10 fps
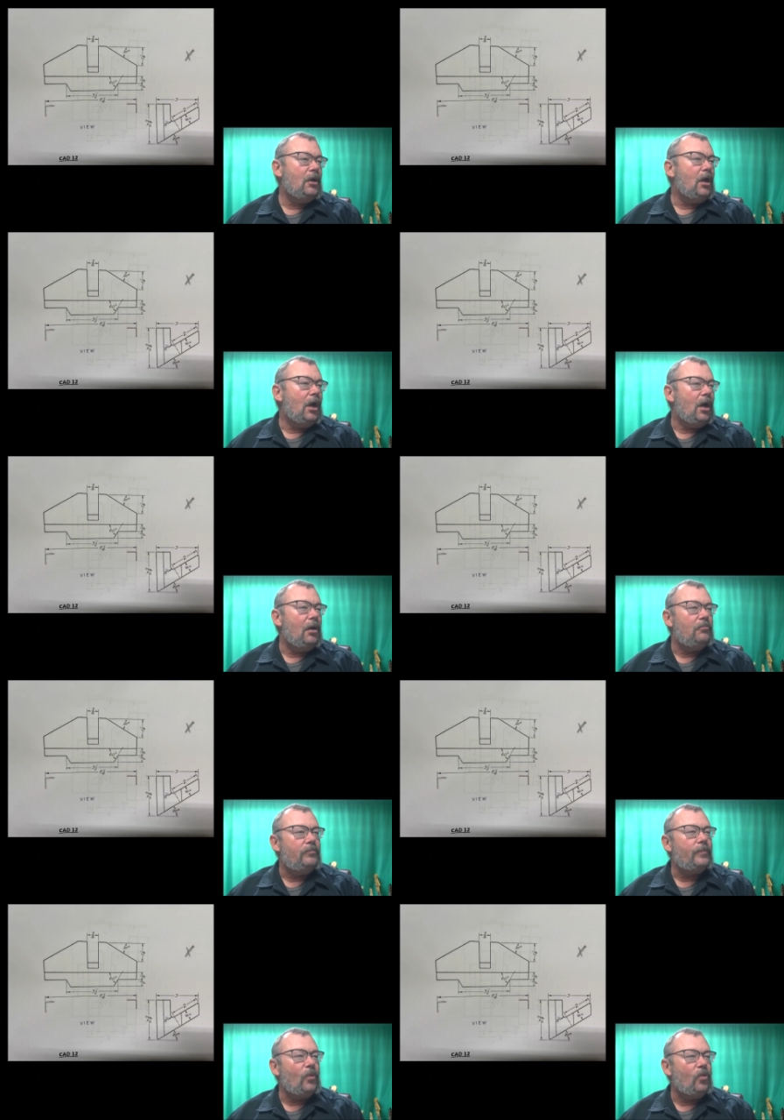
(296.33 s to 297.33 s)

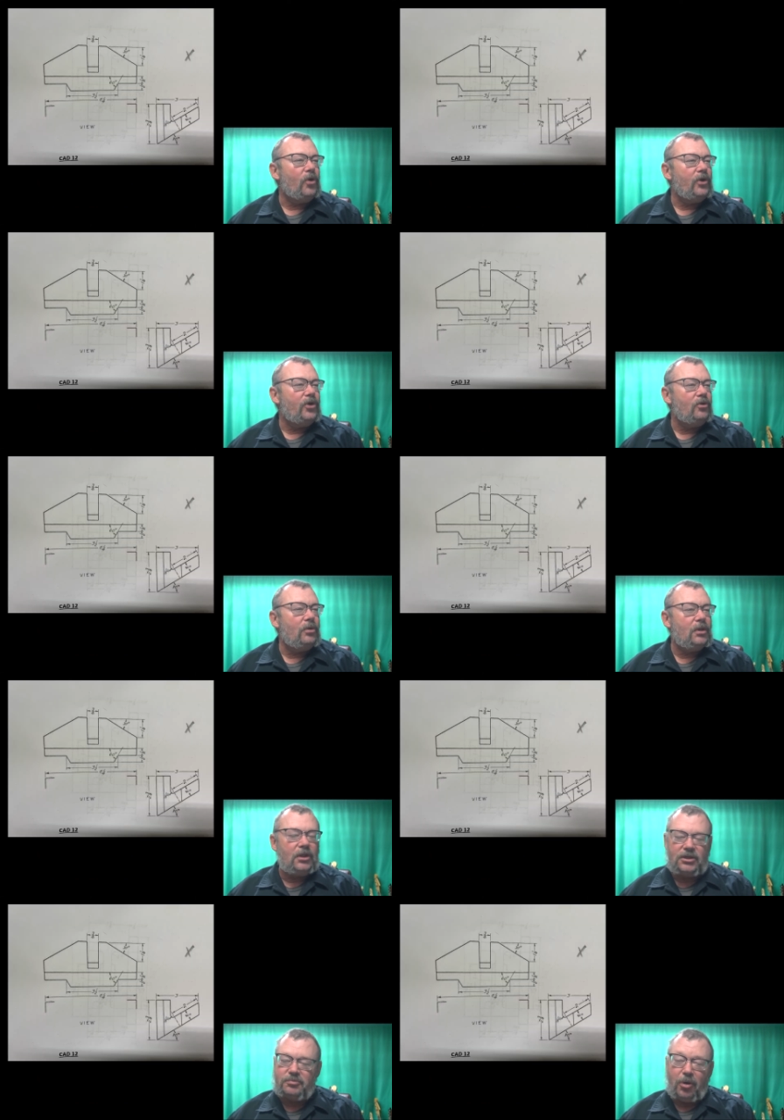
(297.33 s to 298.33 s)
We're doing
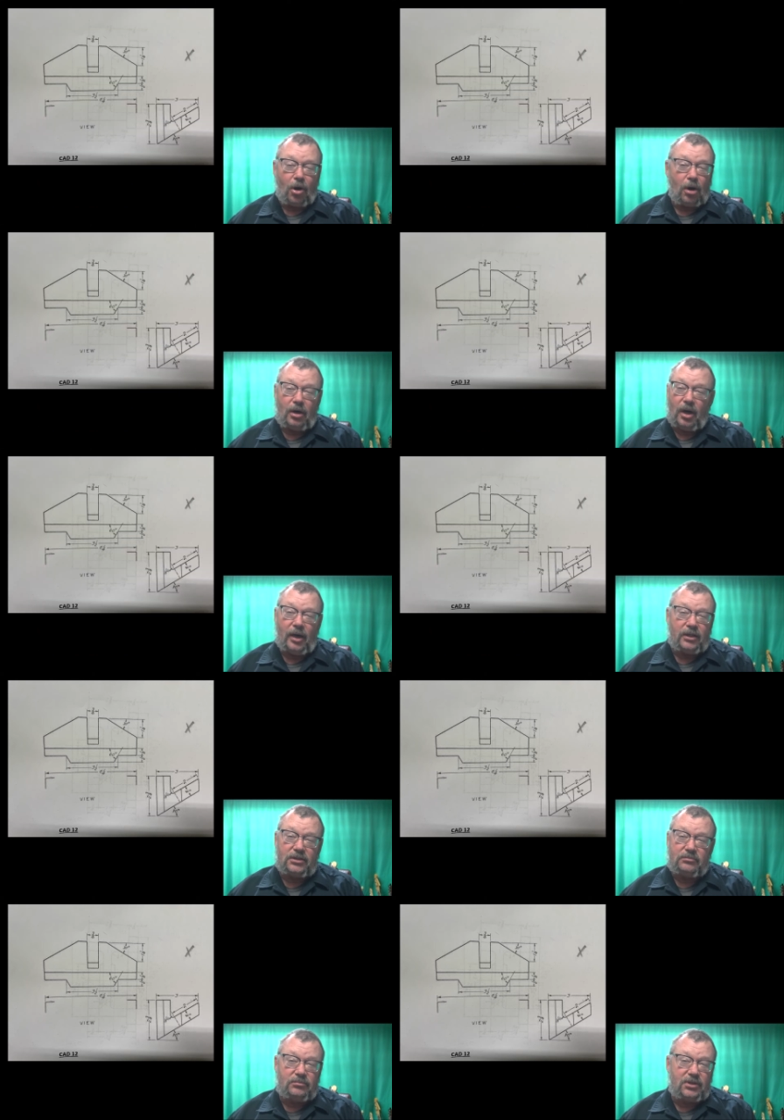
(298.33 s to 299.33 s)
this part, and
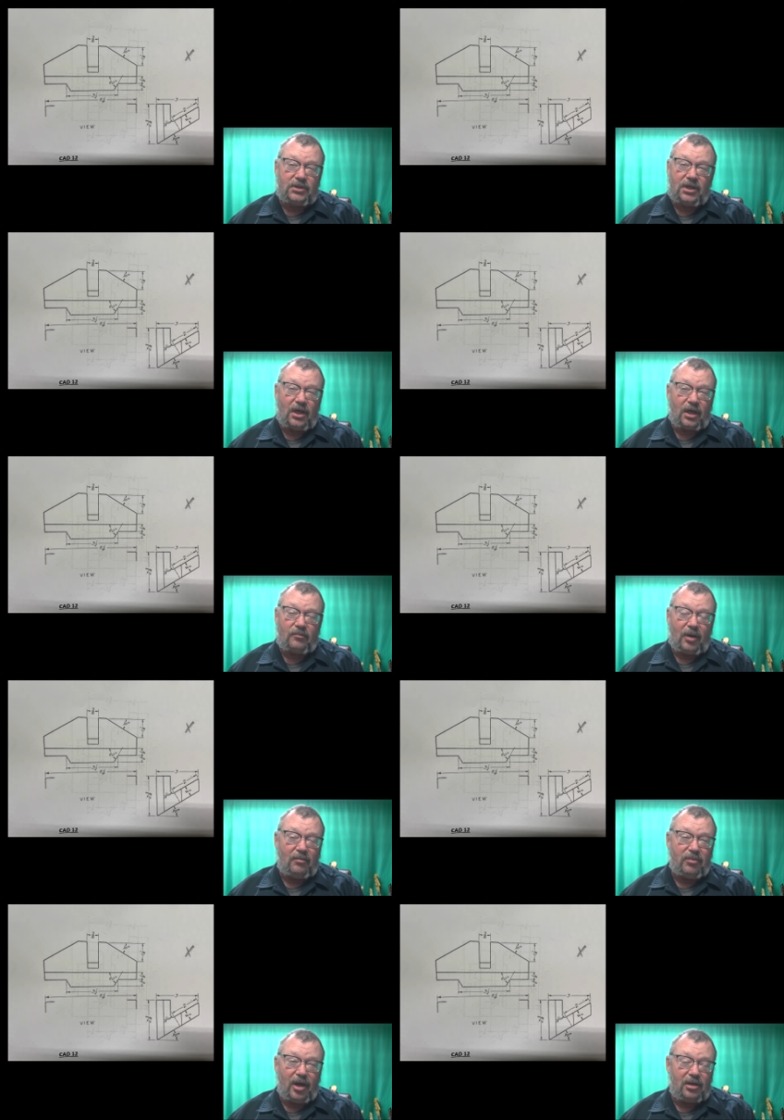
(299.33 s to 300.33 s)
it's just kicking my
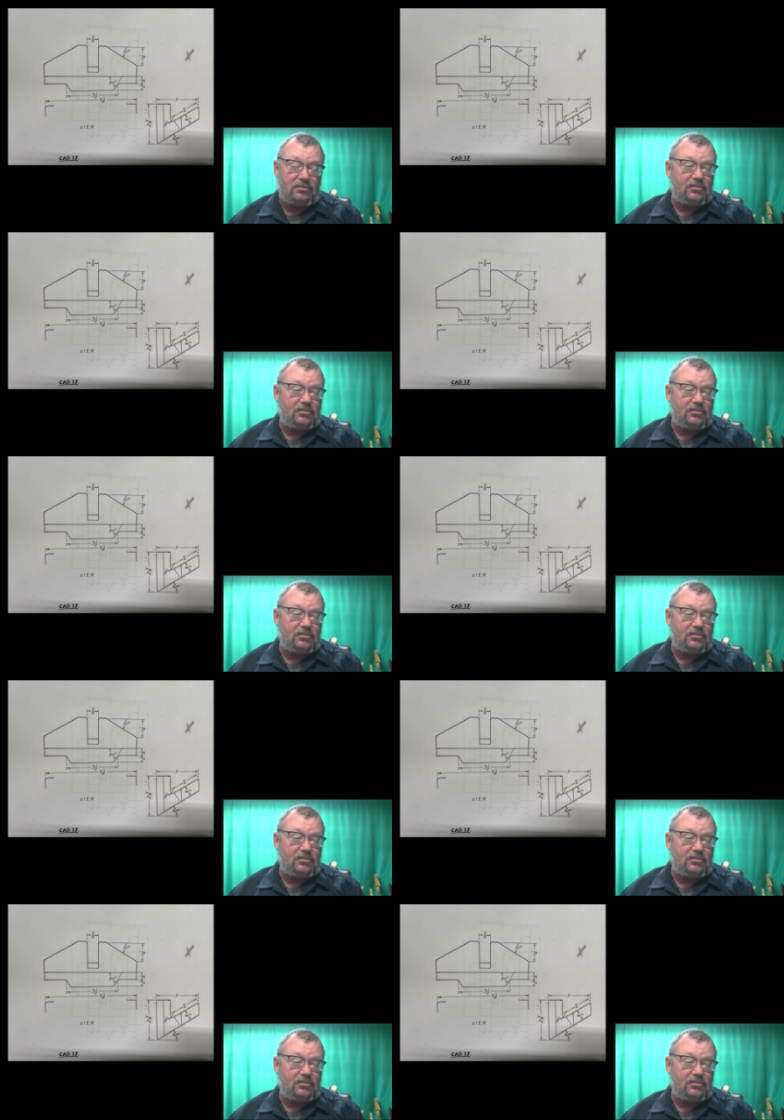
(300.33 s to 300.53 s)
butt.